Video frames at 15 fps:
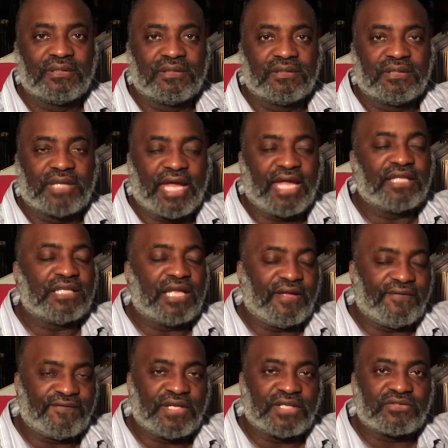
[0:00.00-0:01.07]
and
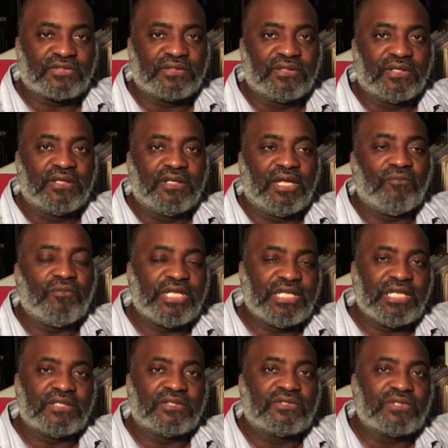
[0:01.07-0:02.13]
nonfiction, and we need
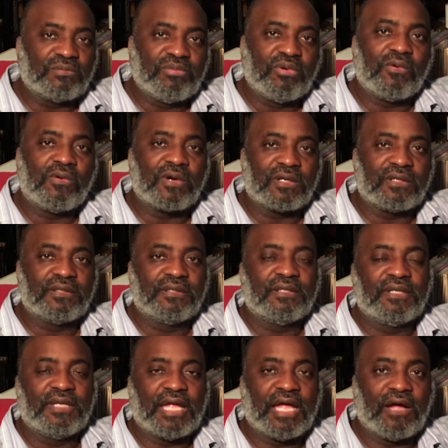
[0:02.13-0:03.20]
to support
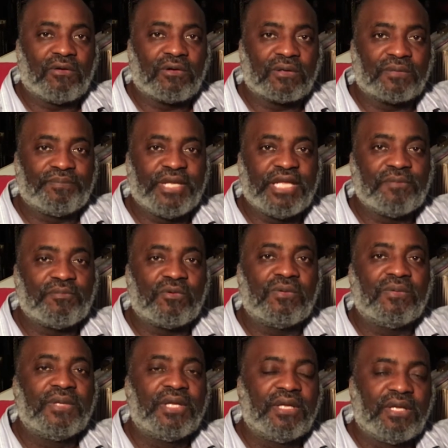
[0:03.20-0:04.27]
our people
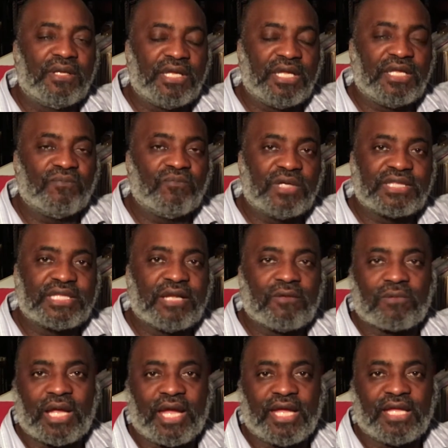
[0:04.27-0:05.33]
in what they
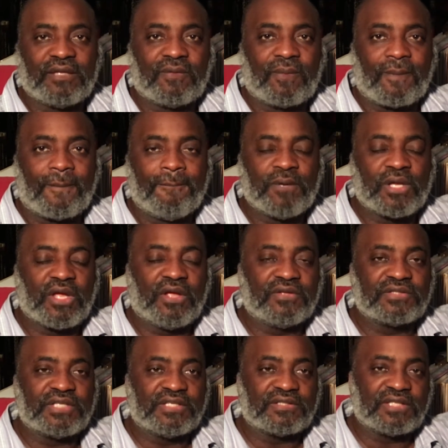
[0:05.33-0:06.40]
write, because
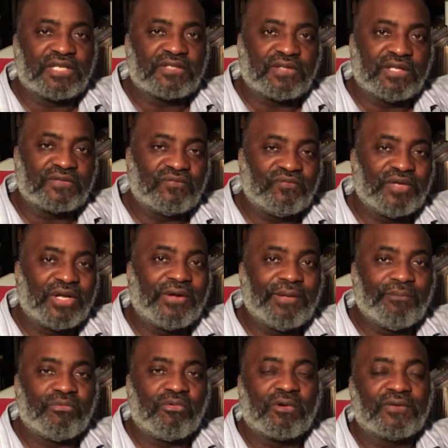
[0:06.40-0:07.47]
it's very
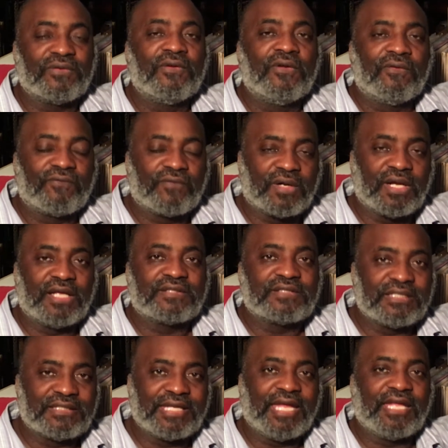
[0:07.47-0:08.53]
important for us to
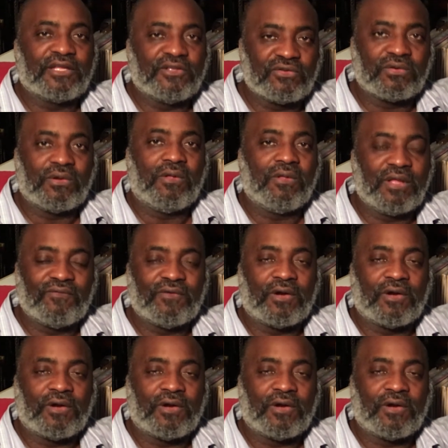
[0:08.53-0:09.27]
take control of our